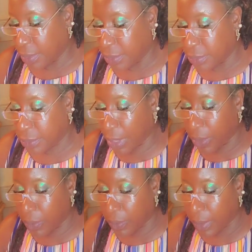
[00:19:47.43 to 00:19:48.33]

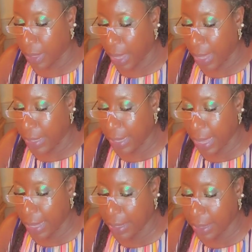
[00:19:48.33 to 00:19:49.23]
So
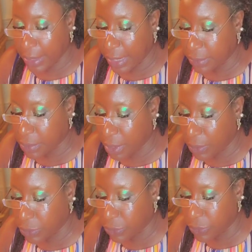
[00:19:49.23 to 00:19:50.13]
again, let's
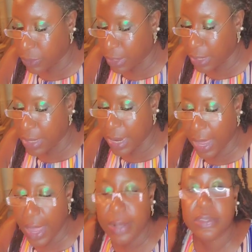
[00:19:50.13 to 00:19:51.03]
go to the
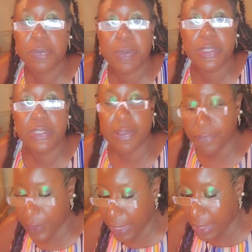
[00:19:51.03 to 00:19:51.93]

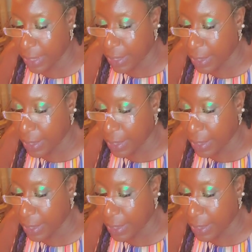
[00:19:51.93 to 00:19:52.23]
non-specific